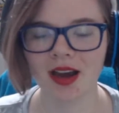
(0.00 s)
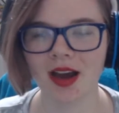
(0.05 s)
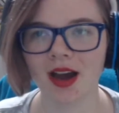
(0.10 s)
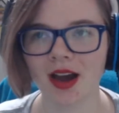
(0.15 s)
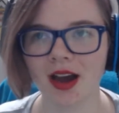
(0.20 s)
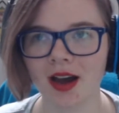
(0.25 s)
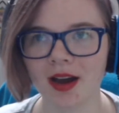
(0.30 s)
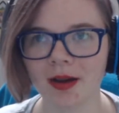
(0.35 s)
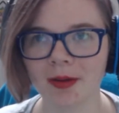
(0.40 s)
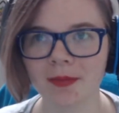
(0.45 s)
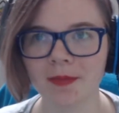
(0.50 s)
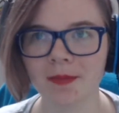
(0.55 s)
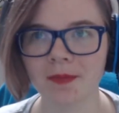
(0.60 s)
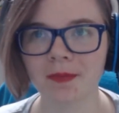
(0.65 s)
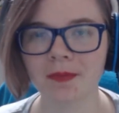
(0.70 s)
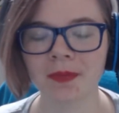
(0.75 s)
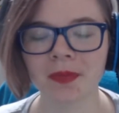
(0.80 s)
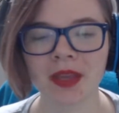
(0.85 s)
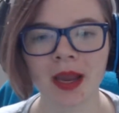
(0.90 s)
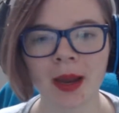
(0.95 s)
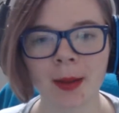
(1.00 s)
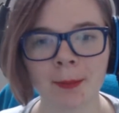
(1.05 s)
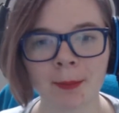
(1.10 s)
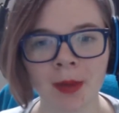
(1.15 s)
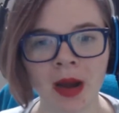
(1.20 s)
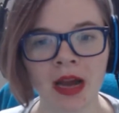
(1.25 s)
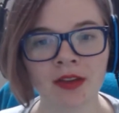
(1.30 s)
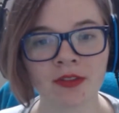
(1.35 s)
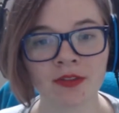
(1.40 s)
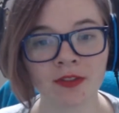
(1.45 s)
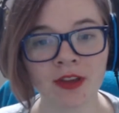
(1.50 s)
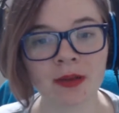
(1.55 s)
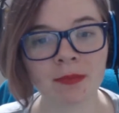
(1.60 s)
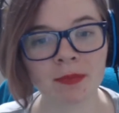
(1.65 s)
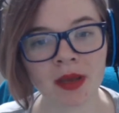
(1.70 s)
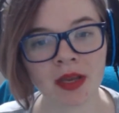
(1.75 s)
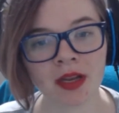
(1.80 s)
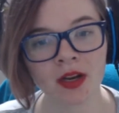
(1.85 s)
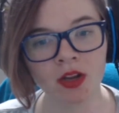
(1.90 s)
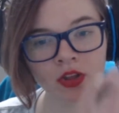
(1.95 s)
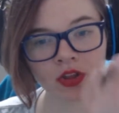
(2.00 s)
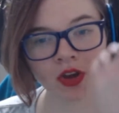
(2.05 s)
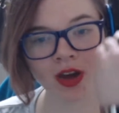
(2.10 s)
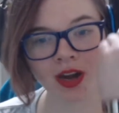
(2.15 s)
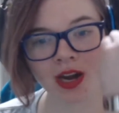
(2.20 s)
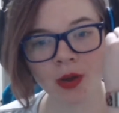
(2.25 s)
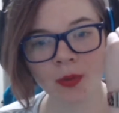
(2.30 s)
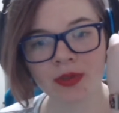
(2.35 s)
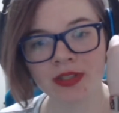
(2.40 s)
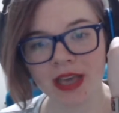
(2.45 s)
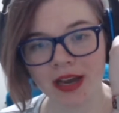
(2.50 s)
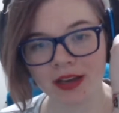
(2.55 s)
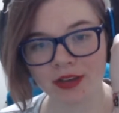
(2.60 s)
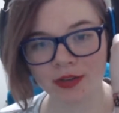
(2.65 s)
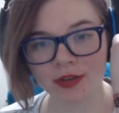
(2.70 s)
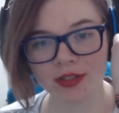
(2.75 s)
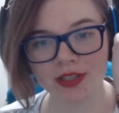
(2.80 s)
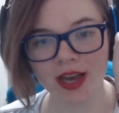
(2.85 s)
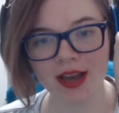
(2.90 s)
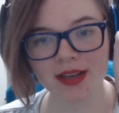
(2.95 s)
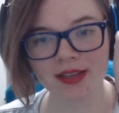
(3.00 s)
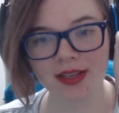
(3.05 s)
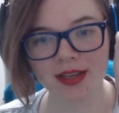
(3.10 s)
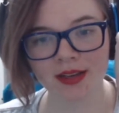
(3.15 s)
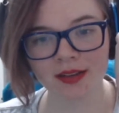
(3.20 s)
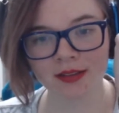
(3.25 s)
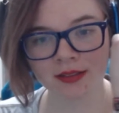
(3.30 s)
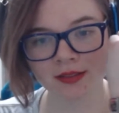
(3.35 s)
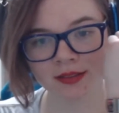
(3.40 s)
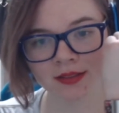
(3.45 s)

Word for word: Um, my Fitbit thought I was exercising.